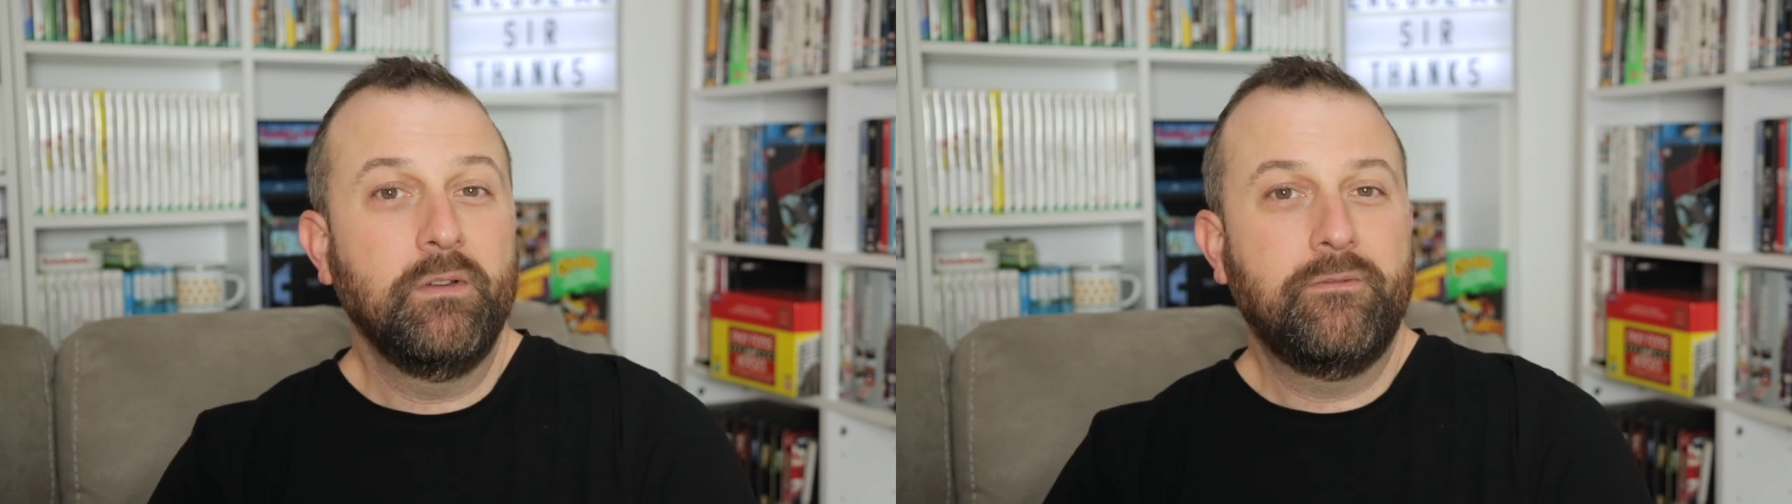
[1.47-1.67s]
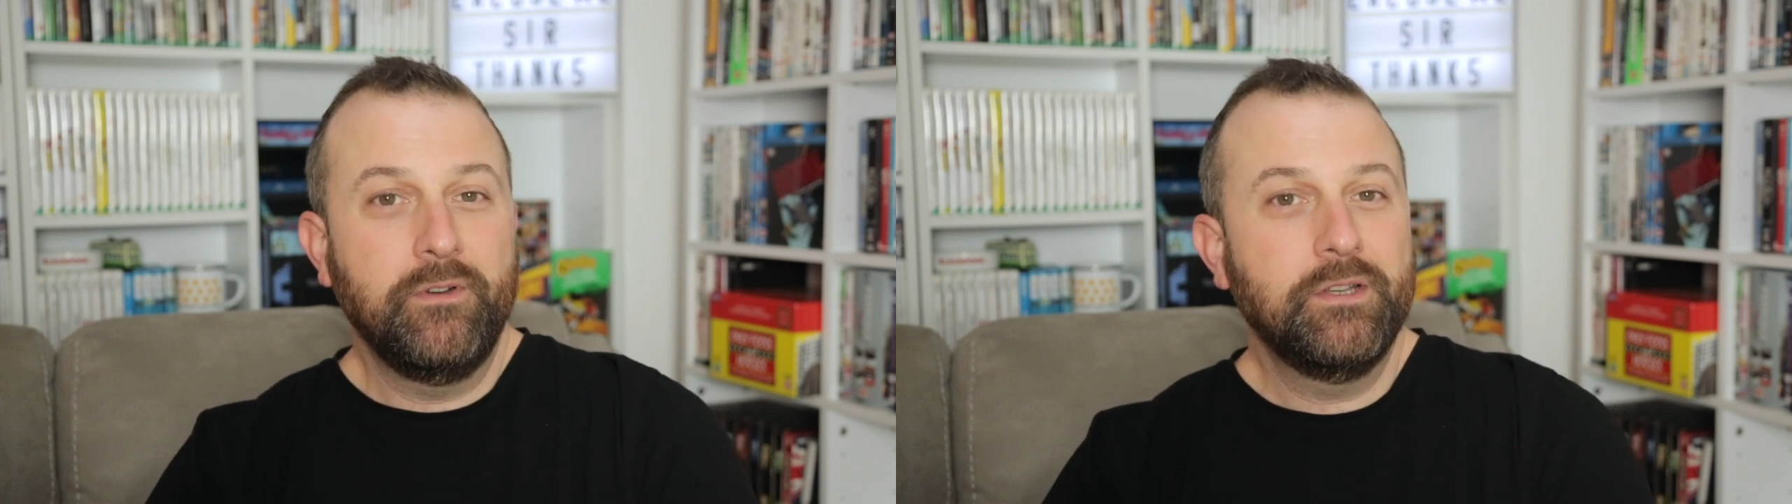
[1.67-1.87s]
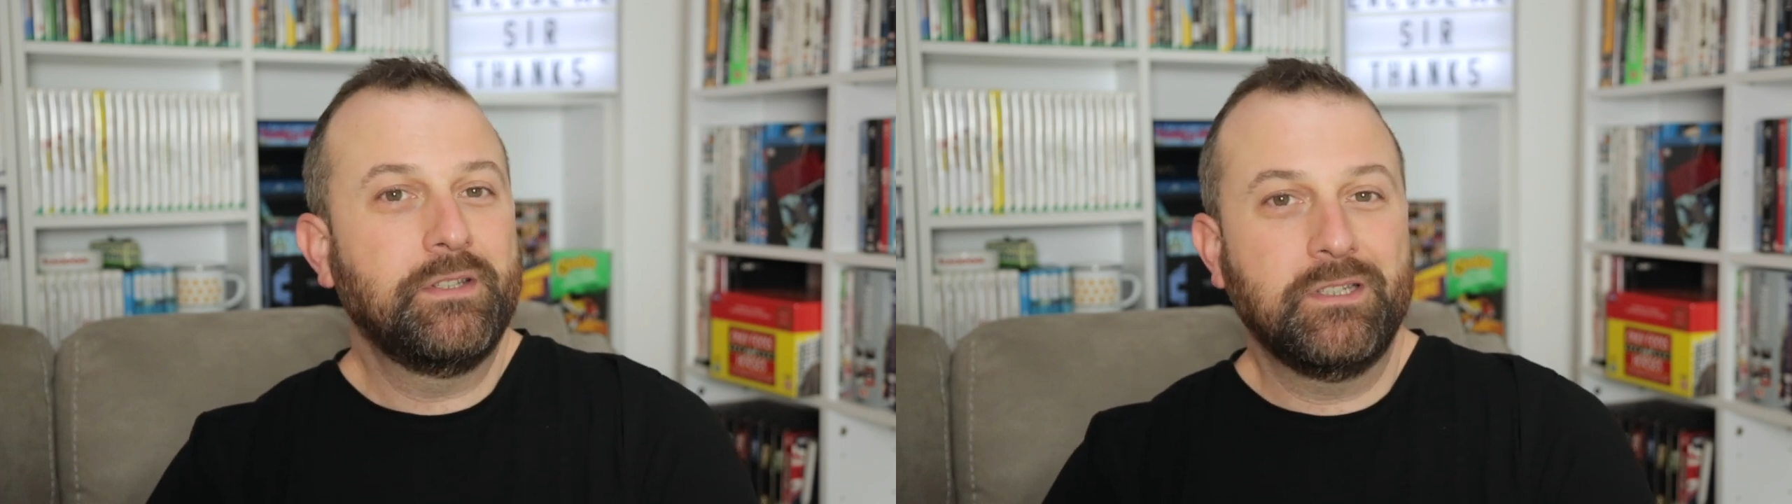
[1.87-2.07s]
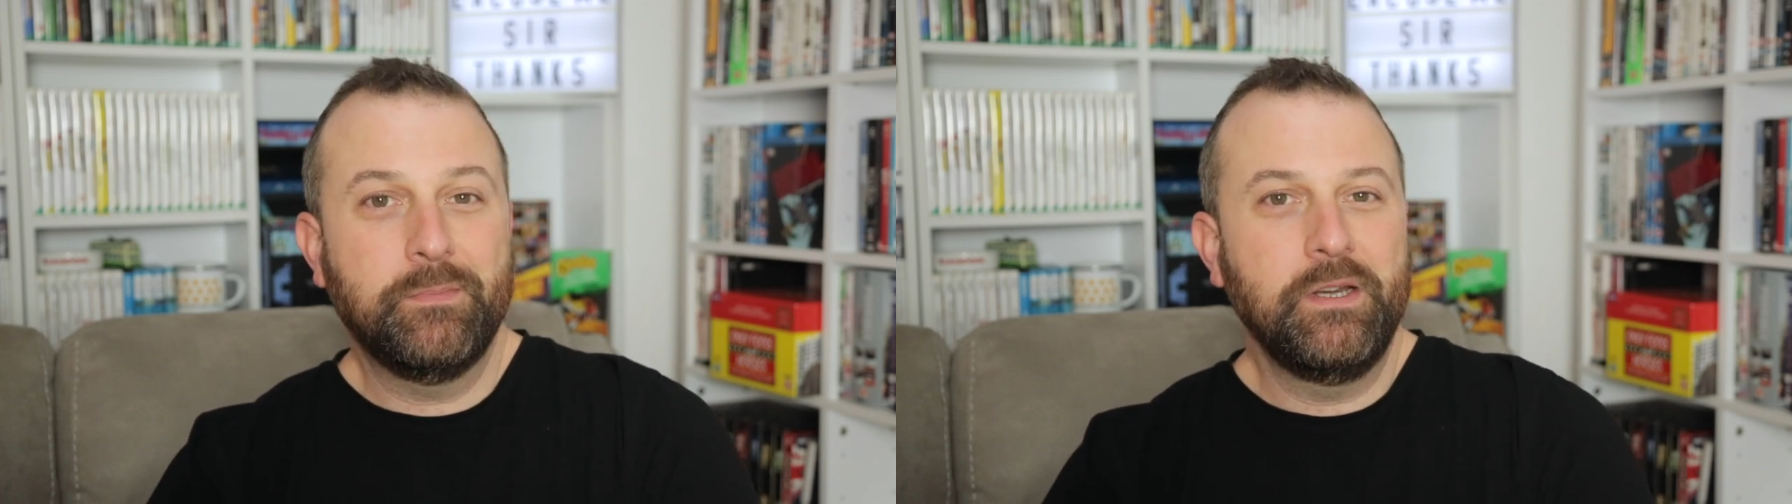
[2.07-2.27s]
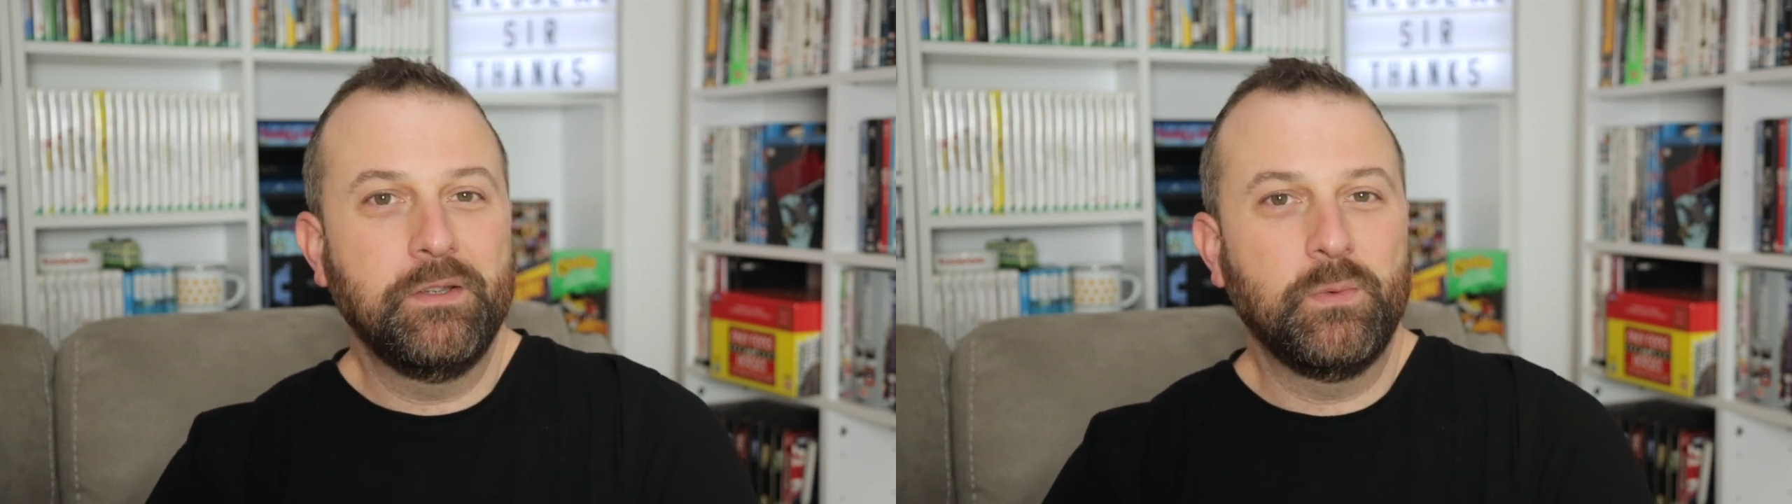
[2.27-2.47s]
first
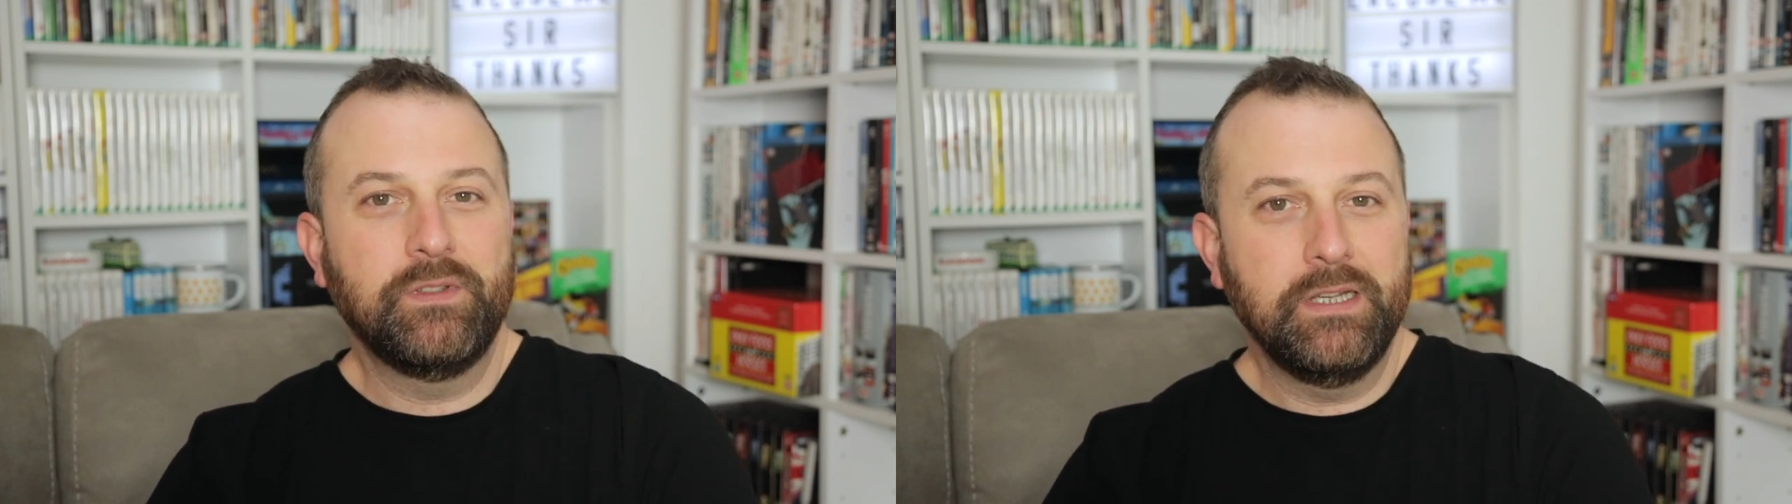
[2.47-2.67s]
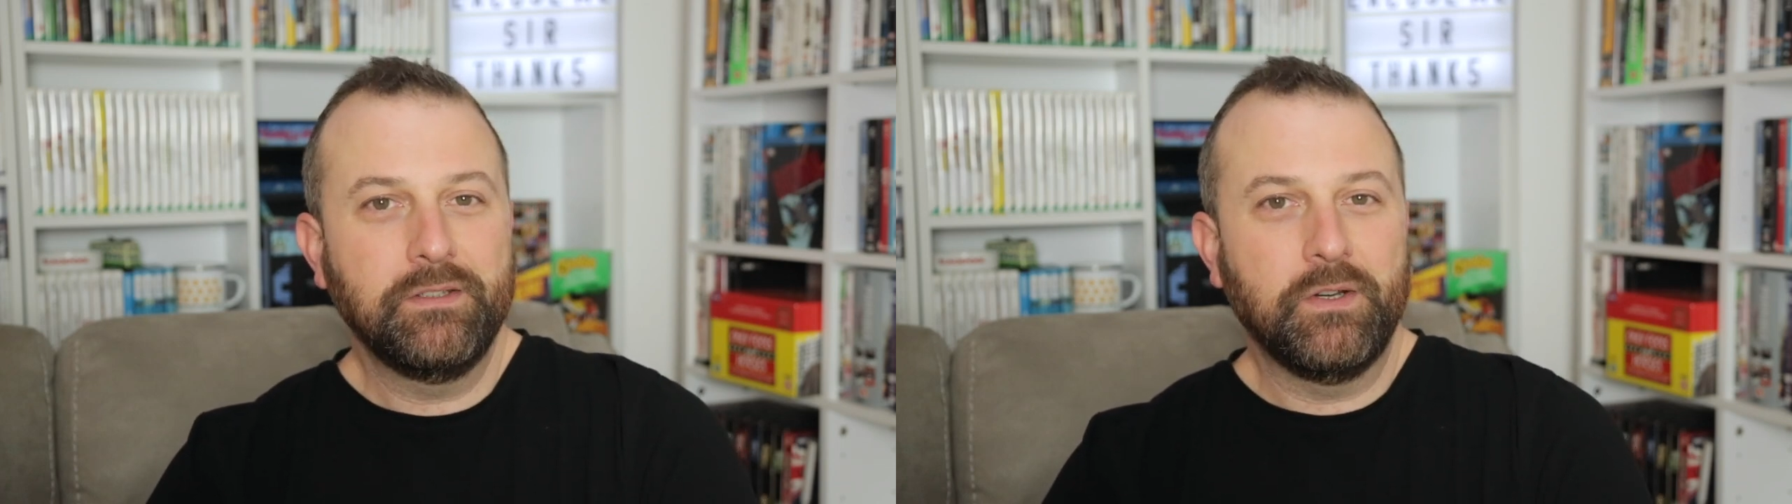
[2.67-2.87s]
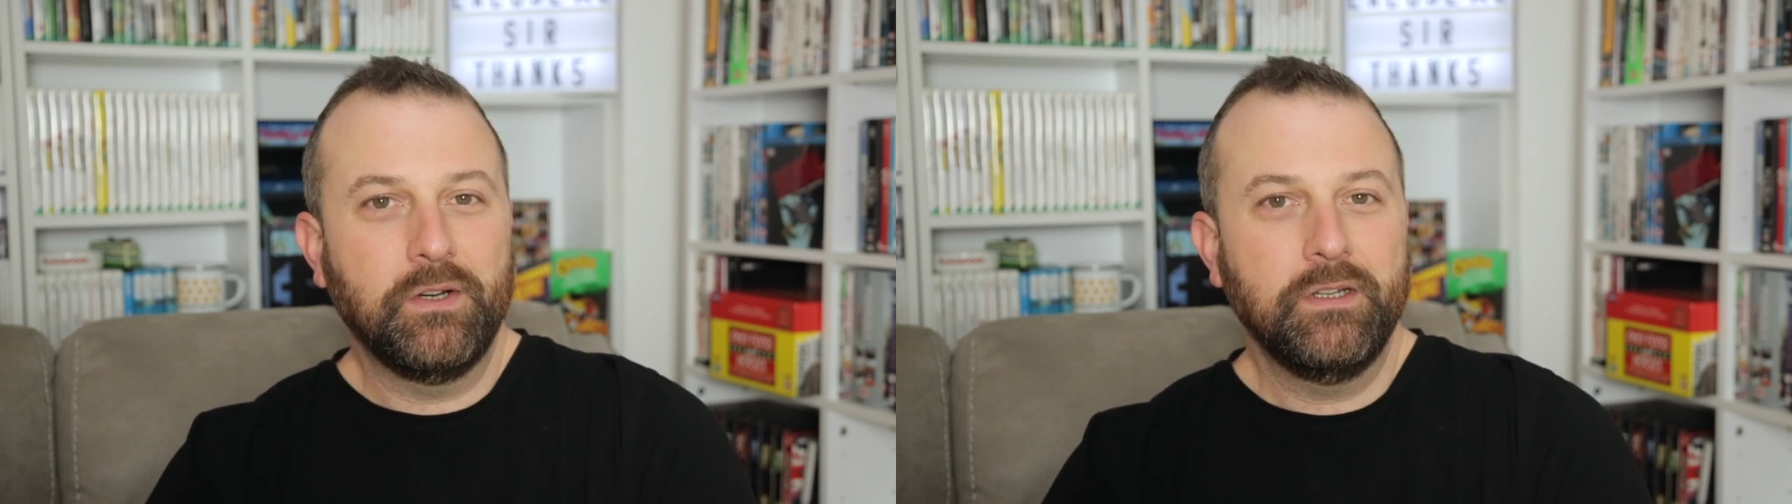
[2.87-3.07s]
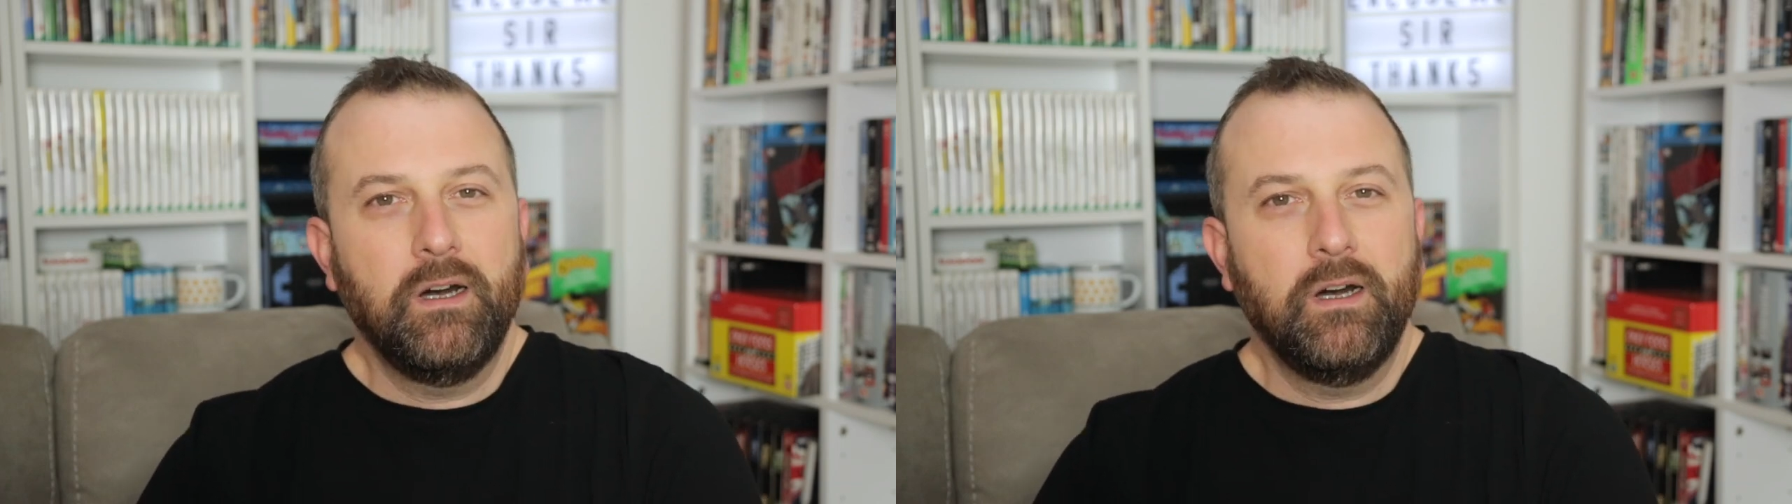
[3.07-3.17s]
experience with TikTok.